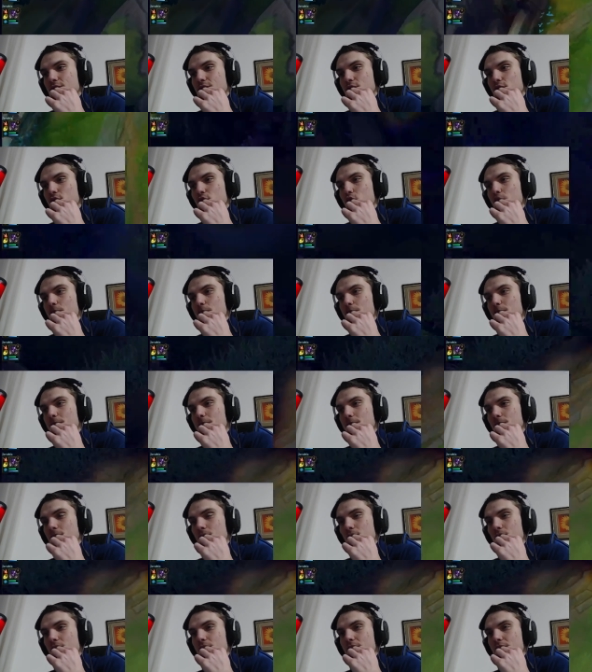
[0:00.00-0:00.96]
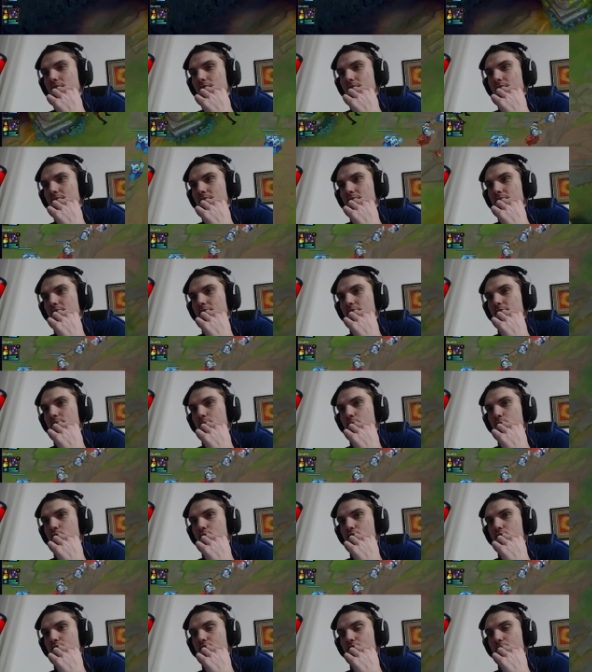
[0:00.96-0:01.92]
go top or let's
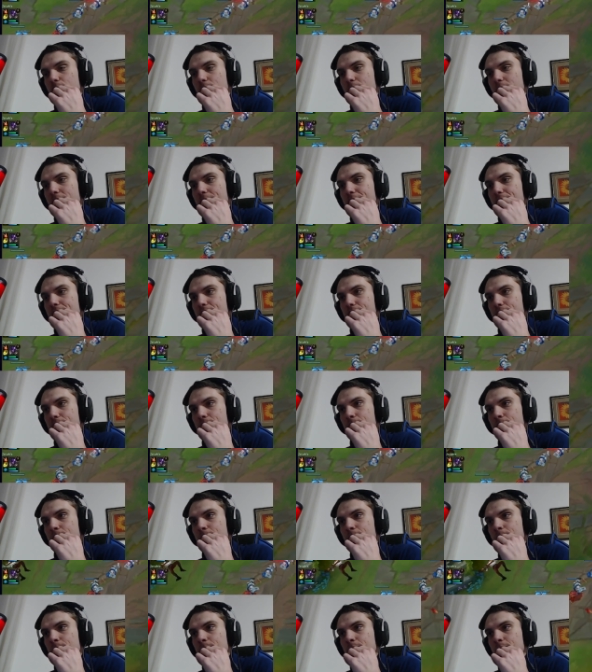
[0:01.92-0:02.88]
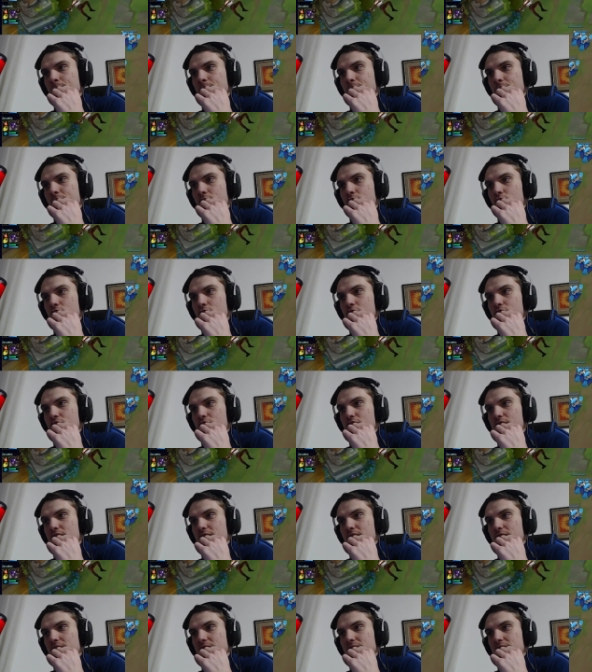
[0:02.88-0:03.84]
push uh, plates. Jace is
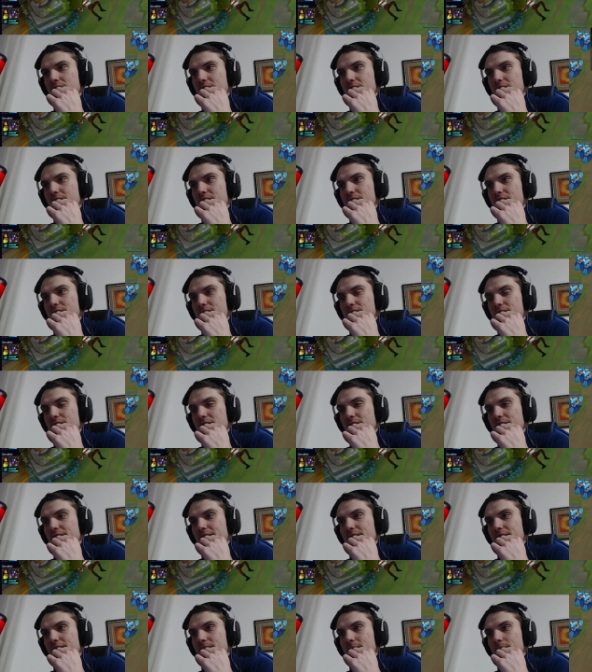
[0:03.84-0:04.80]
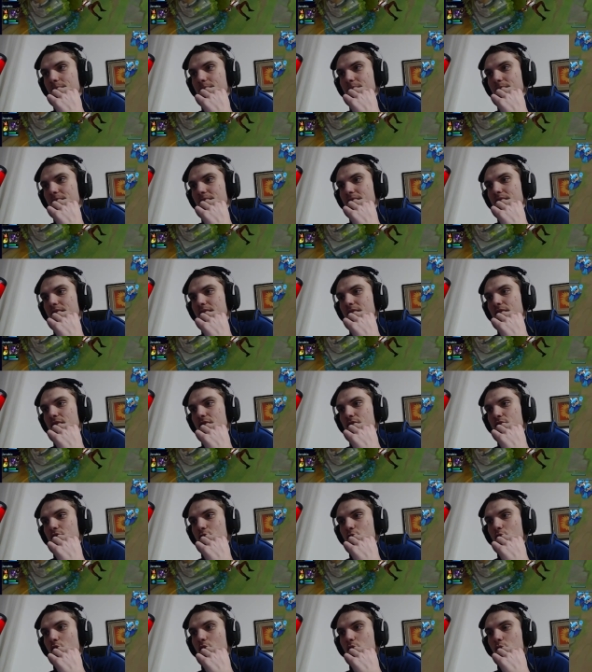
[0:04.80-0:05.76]
dead and he's still dead.
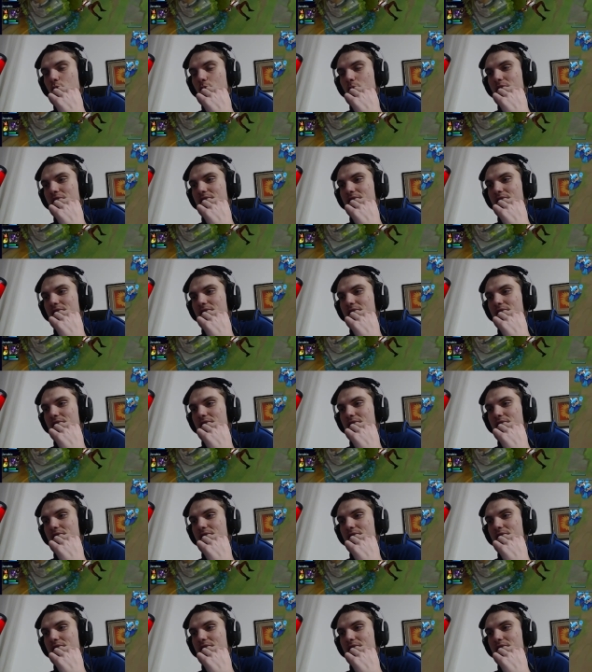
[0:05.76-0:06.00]
So how do we